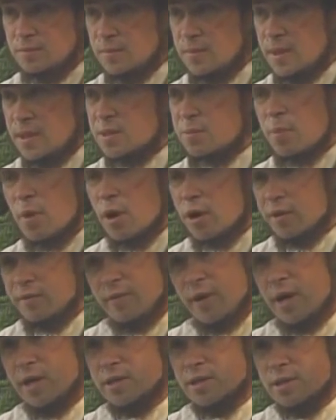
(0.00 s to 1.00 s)
it's part
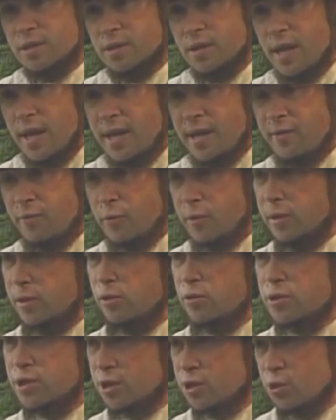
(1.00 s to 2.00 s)
of us. And if we
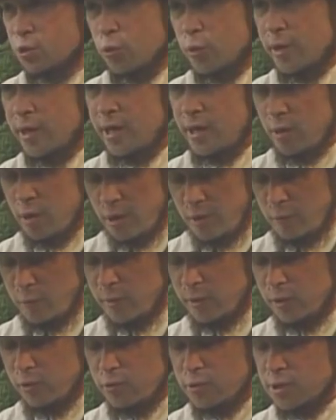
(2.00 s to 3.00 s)
lose a tree or if
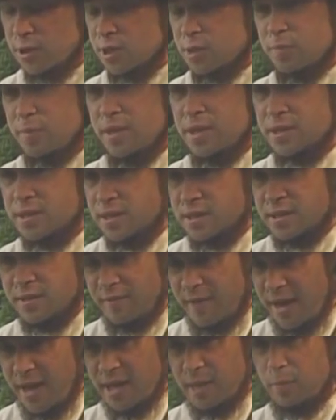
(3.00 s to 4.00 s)
we lose a species
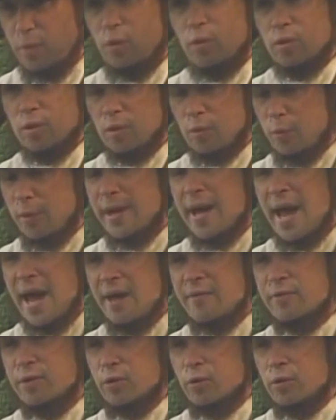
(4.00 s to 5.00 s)
of animal or what
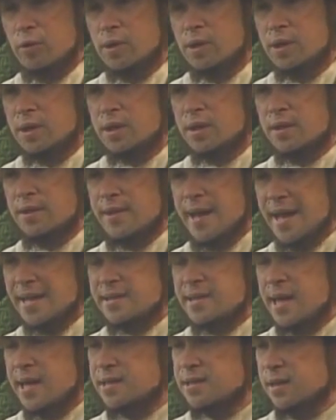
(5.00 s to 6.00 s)
have you,
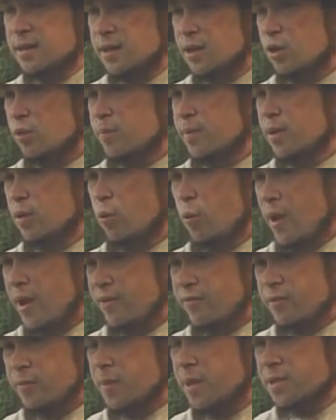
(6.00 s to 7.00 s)
that takes a little bit
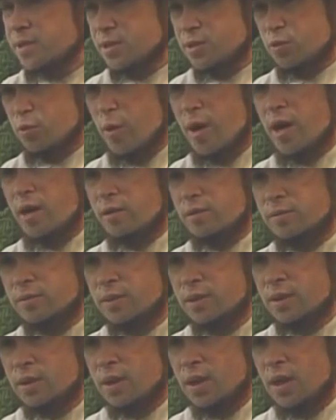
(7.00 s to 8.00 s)
away from us as well.
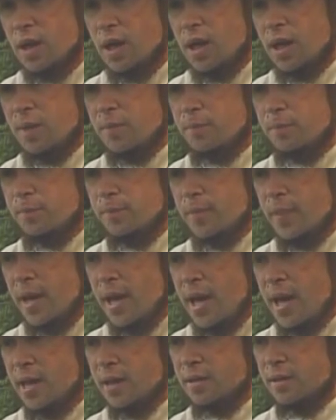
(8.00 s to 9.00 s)

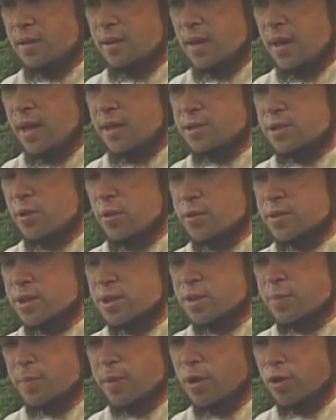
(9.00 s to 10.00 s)
And so as a
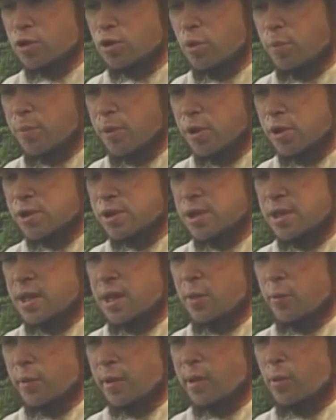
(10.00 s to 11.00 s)
spiritual person,
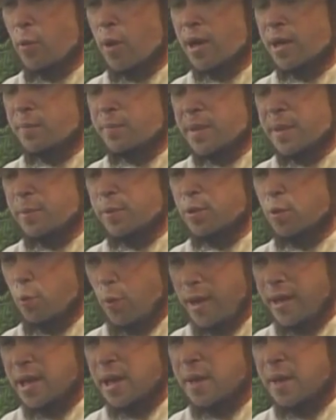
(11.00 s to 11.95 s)
he really wanted people to wake